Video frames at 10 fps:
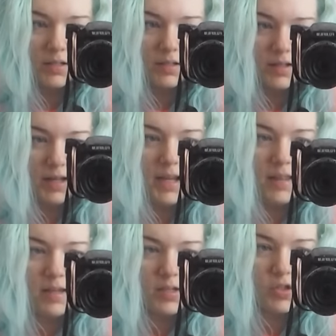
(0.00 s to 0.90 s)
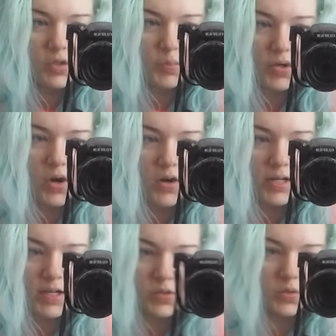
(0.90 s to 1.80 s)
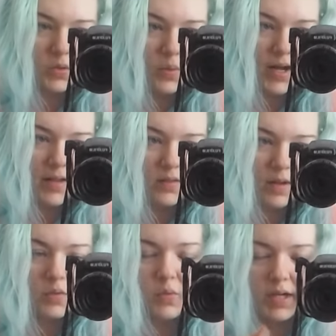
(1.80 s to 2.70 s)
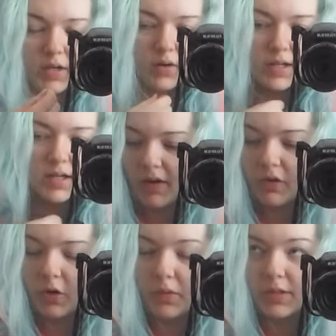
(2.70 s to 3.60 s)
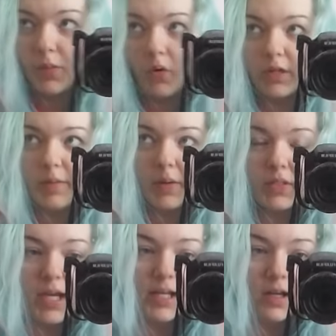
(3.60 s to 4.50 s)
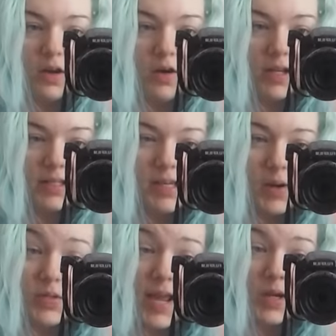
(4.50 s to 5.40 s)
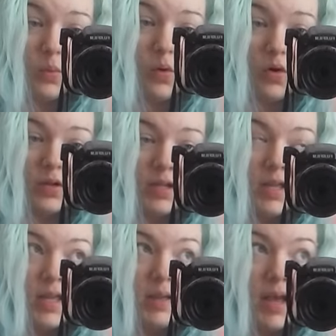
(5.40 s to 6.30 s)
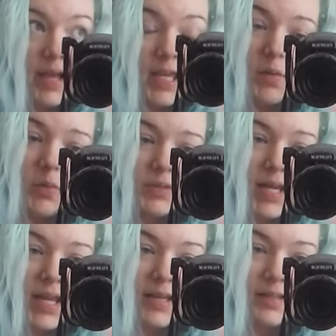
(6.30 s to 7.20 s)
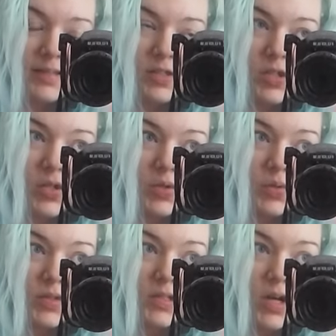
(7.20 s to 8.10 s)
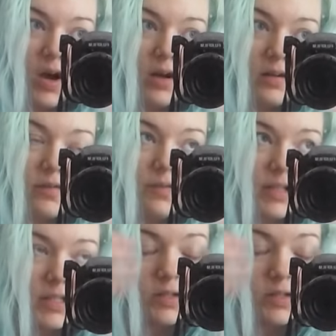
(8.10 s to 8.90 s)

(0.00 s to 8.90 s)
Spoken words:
the layer that you just put on and I don't know why, so that was quite annoying. Got up this morning about 10 o'clock, it's now 10 to 1, I came upstairs to start fiddling